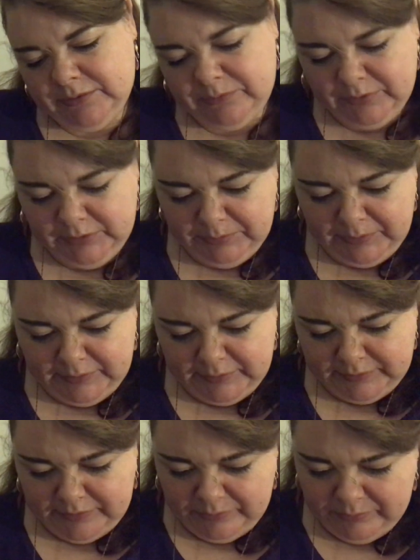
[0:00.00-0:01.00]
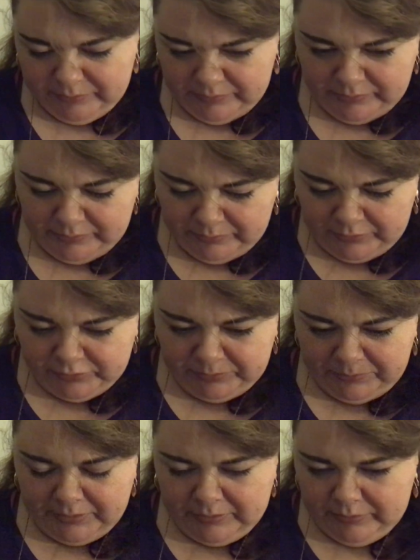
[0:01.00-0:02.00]
So I'm going to split this now. I'm going to
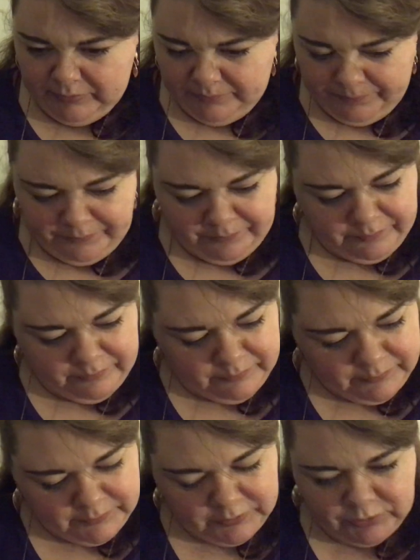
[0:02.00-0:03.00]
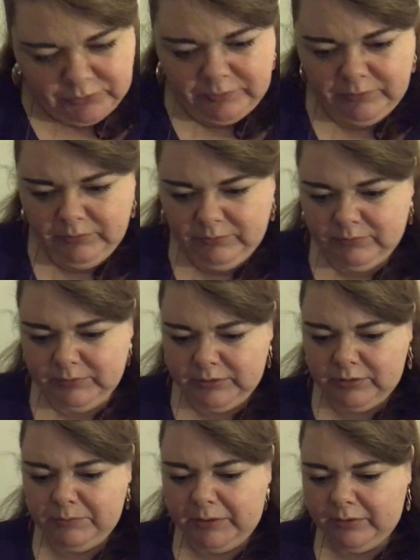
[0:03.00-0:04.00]
do my little shuffle with
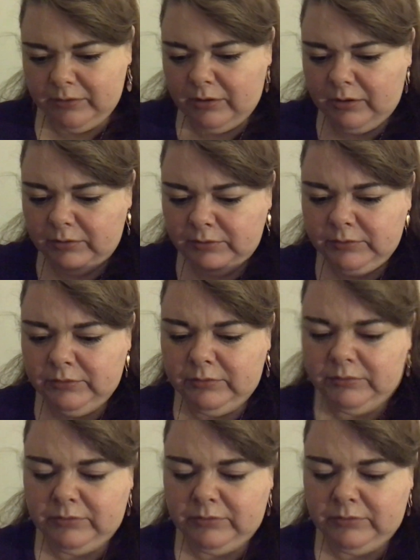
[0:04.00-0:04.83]
the remaining cards.